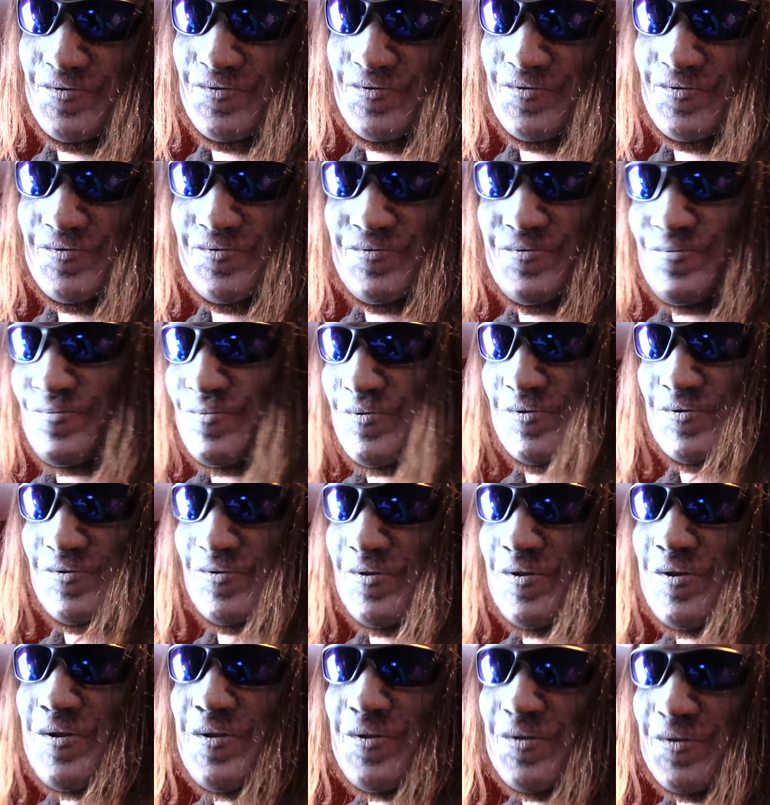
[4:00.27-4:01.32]
a different
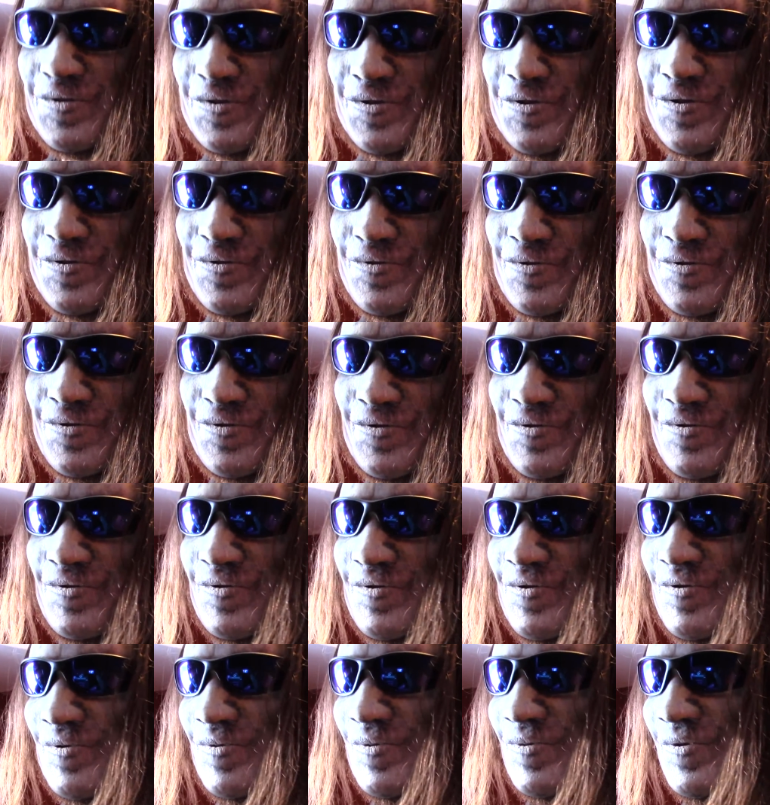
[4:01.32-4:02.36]
personality other than his
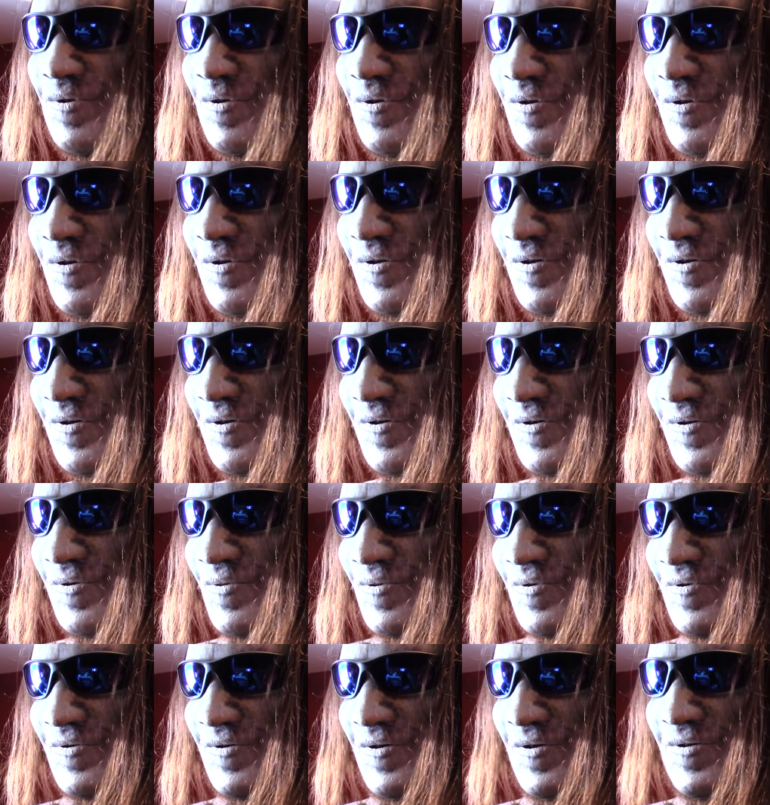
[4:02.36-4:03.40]
own. And he
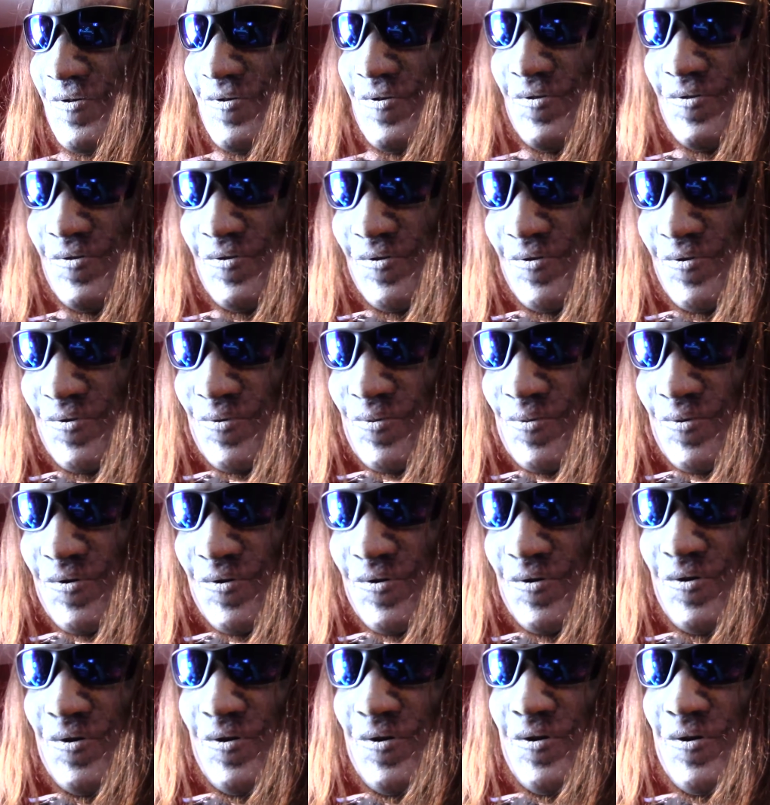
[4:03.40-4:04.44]
was saying how those
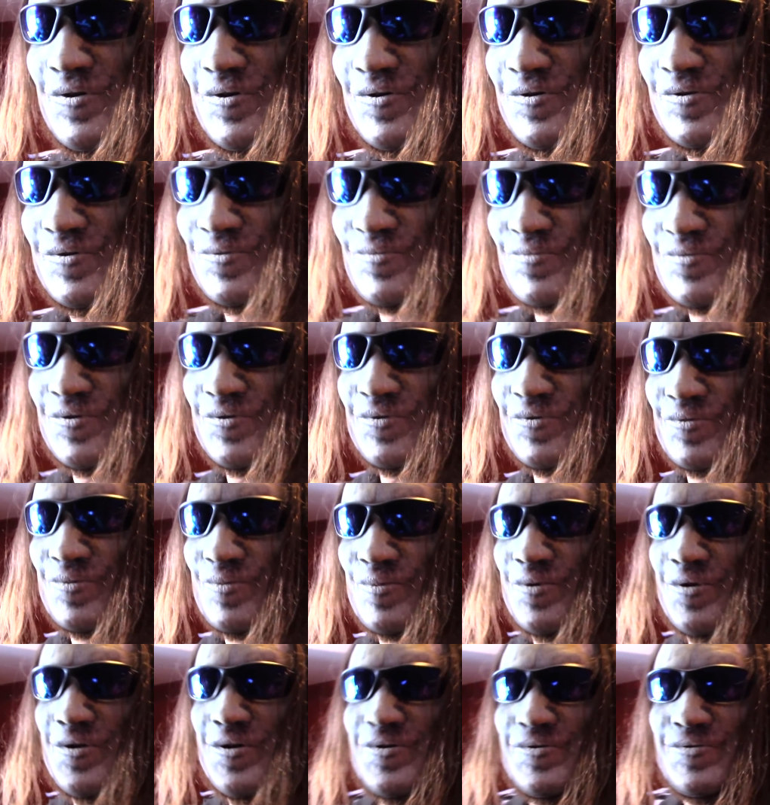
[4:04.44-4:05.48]
were the most
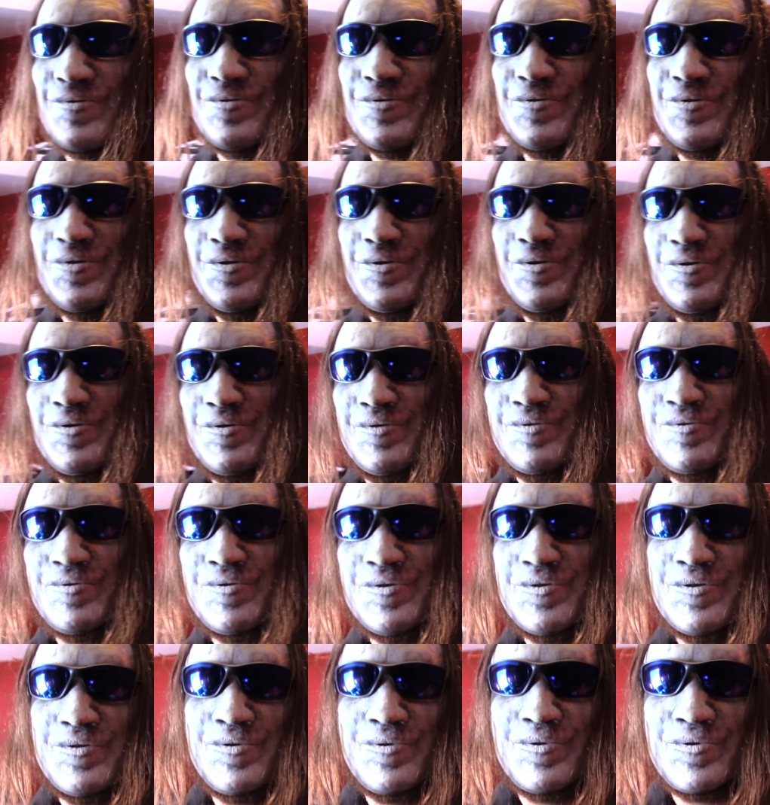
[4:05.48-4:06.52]
watched
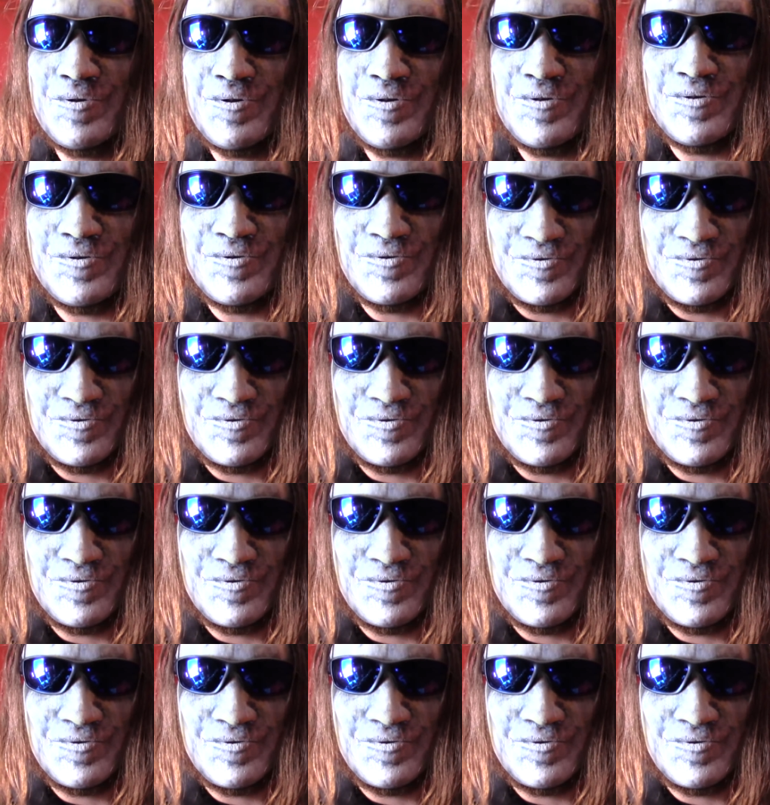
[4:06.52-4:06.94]
videos on his